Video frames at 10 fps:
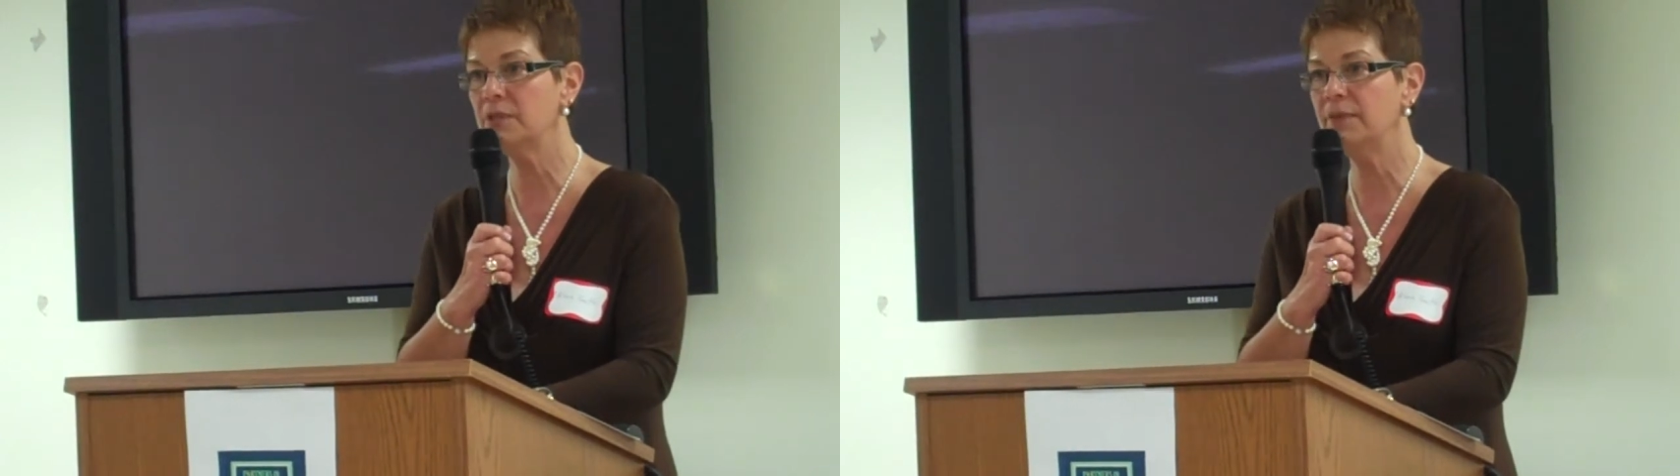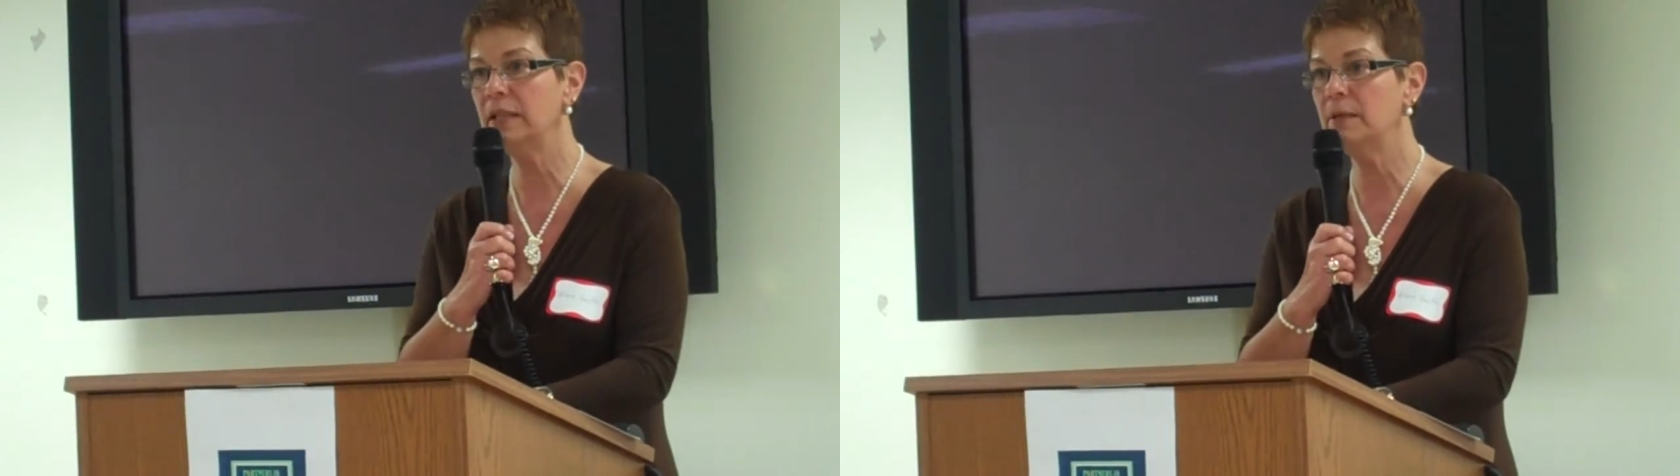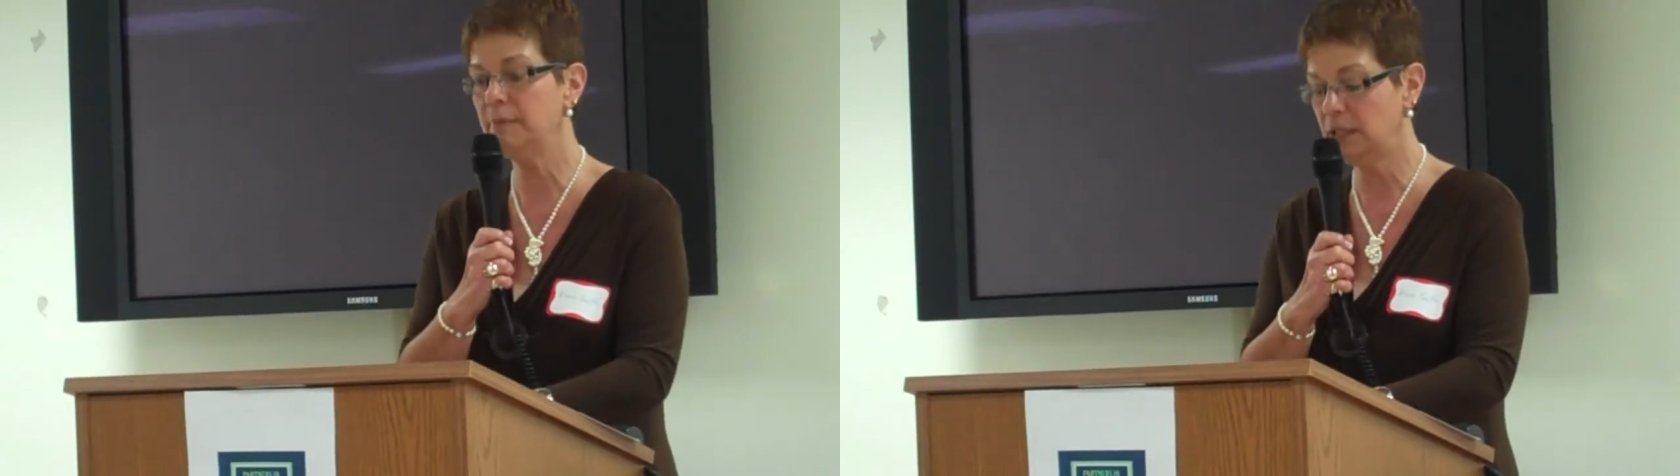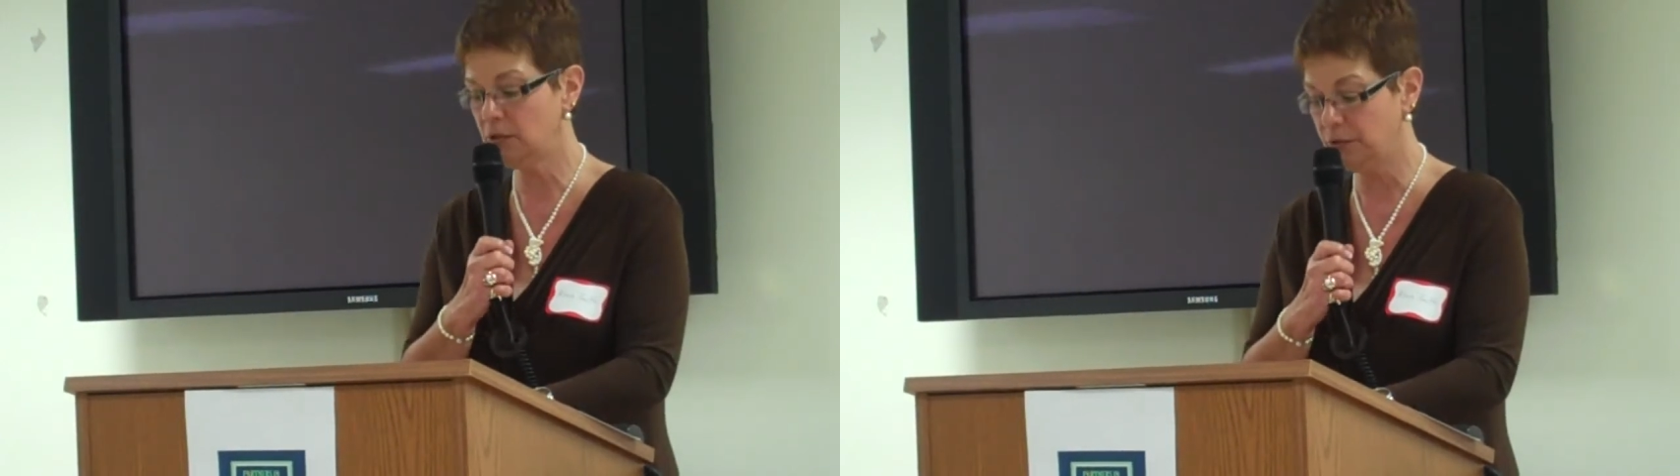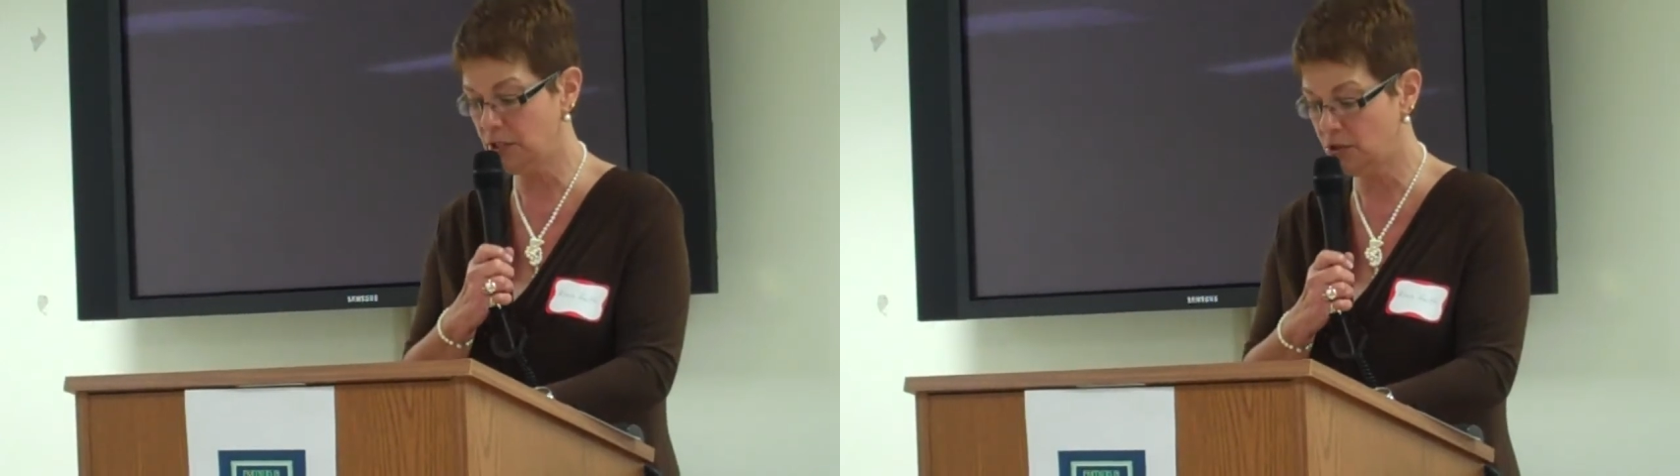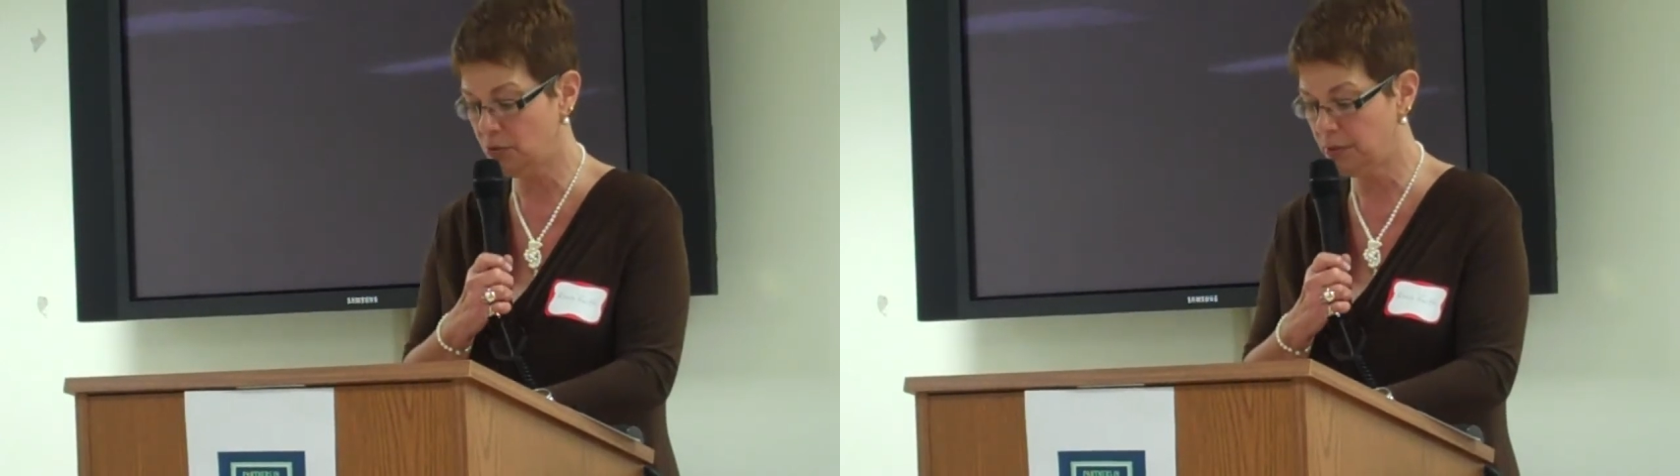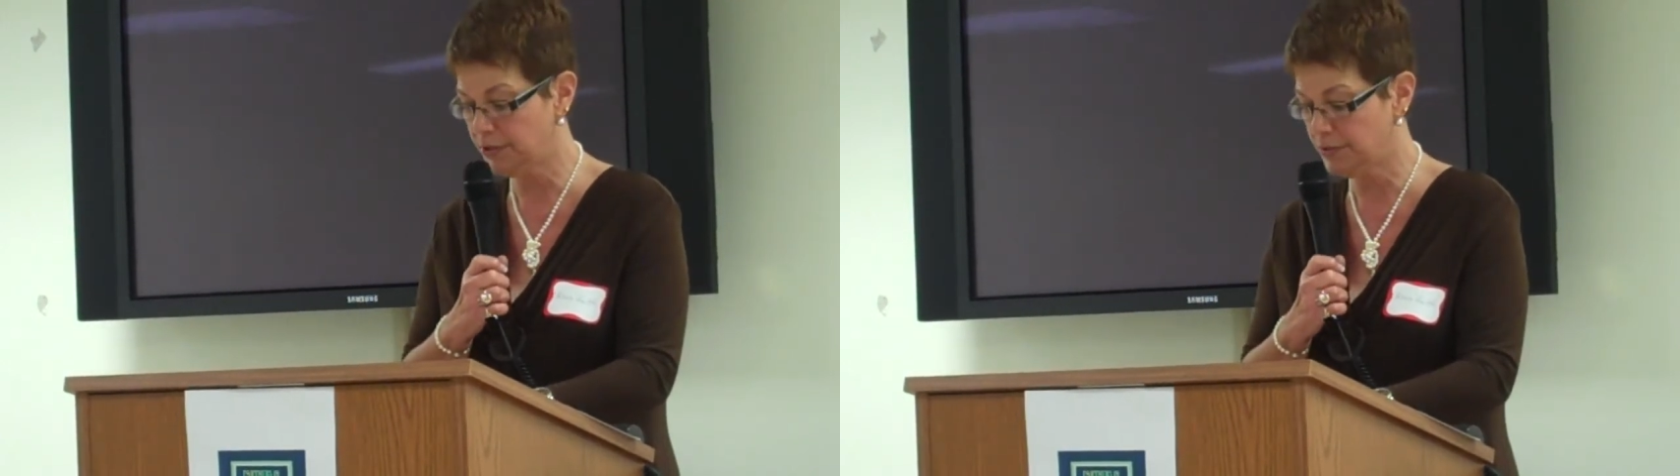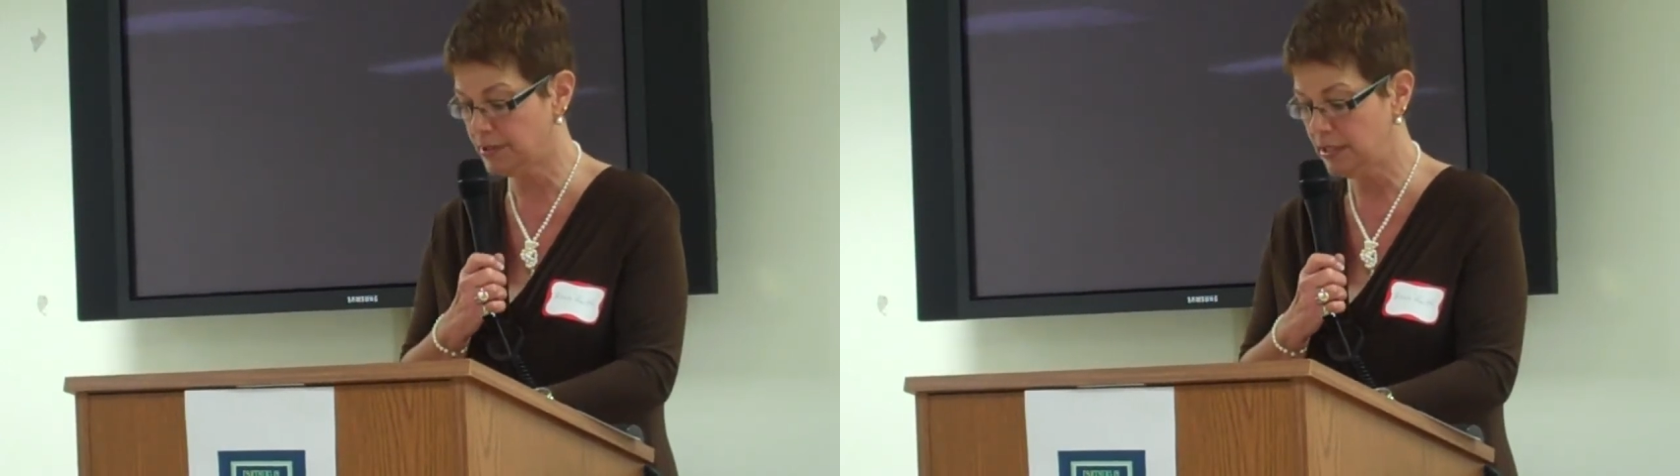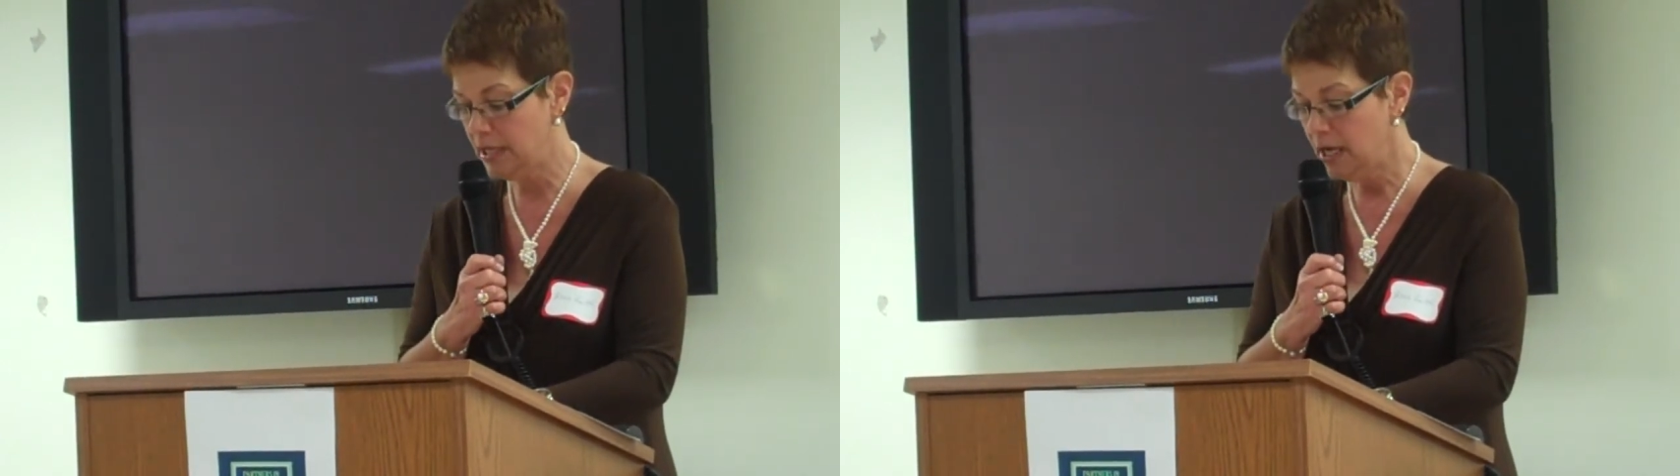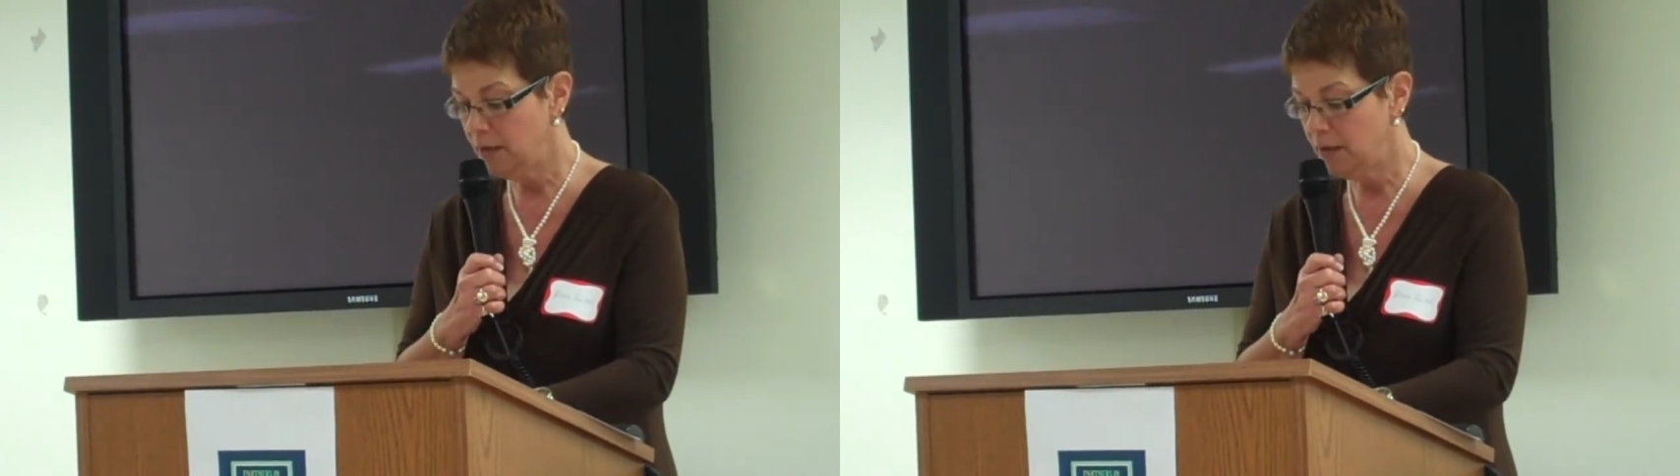developmental disorders,